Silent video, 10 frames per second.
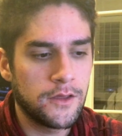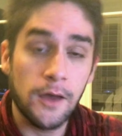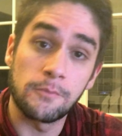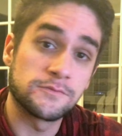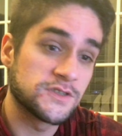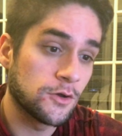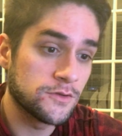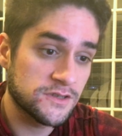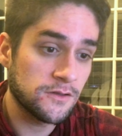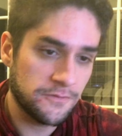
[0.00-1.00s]
yeah. So
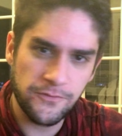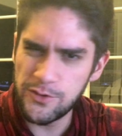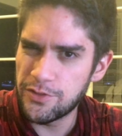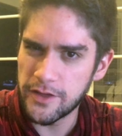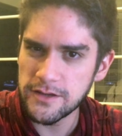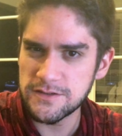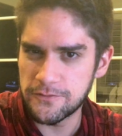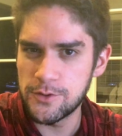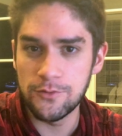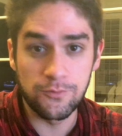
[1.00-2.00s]
it's a few things, a
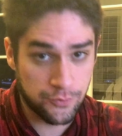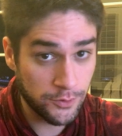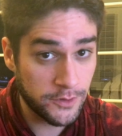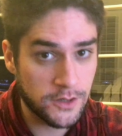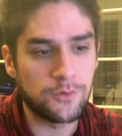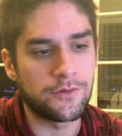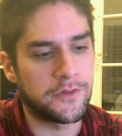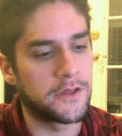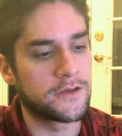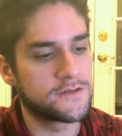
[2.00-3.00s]
few really cool
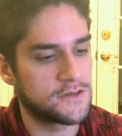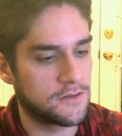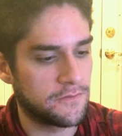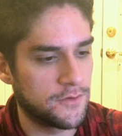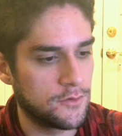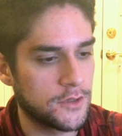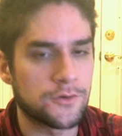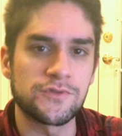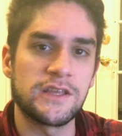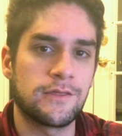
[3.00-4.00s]
things, and a few
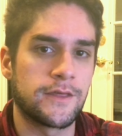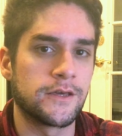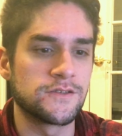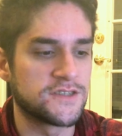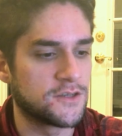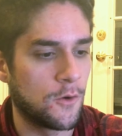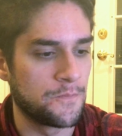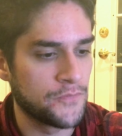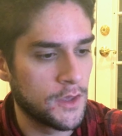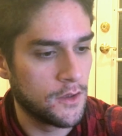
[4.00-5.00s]
little neat things. So
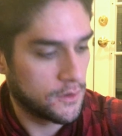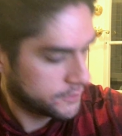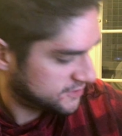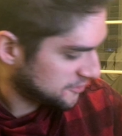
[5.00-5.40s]
let's